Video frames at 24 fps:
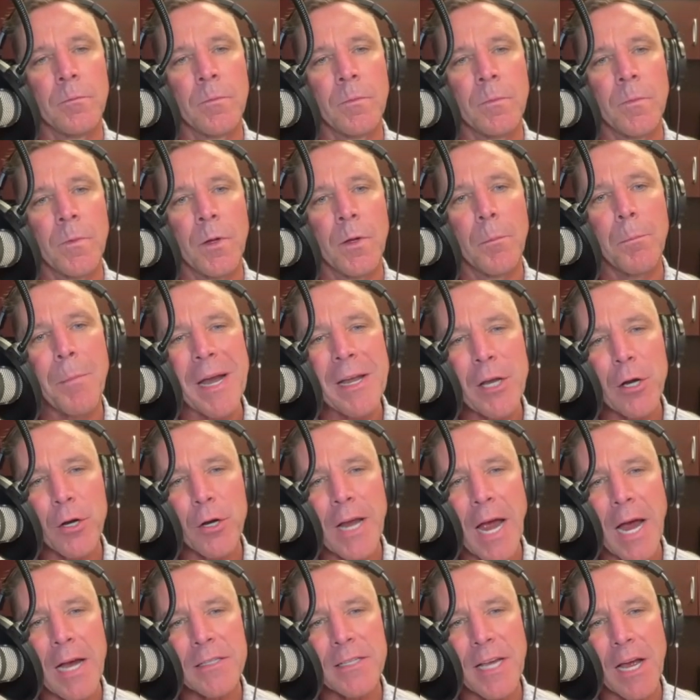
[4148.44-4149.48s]
Many of your
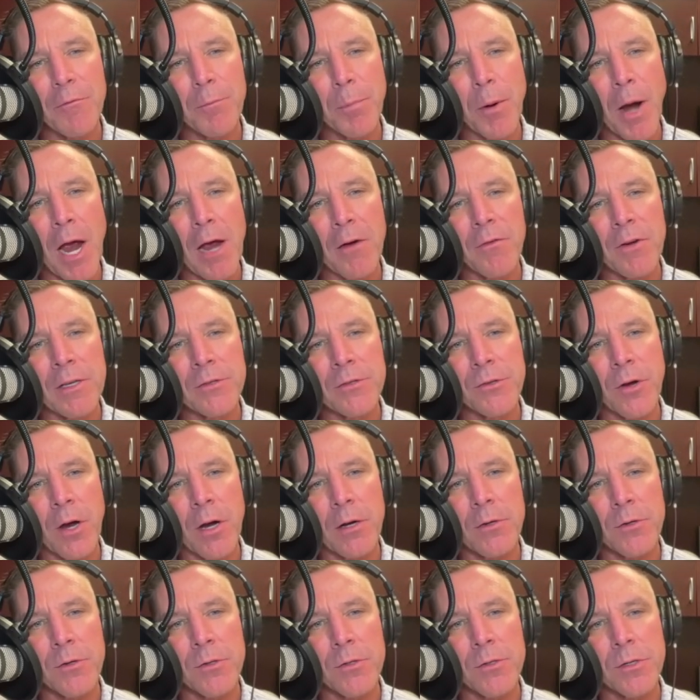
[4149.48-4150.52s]
guys have private
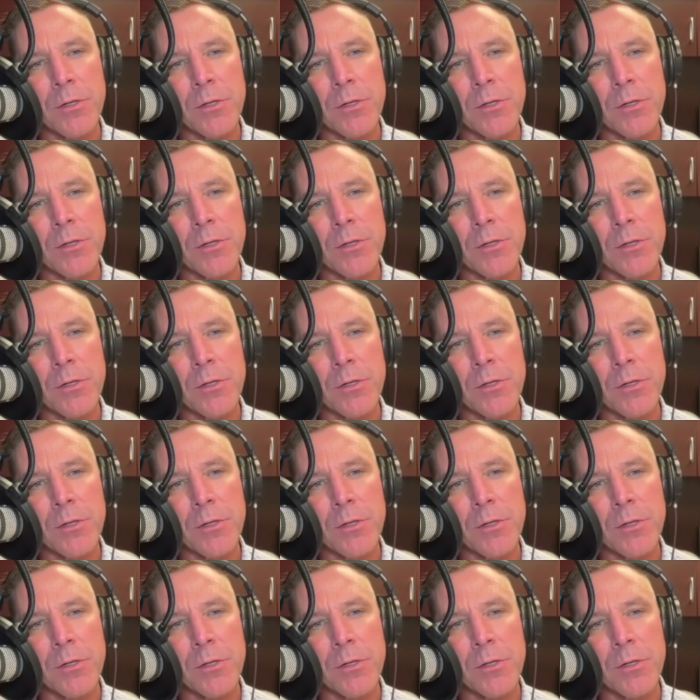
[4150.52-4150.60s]
instructors.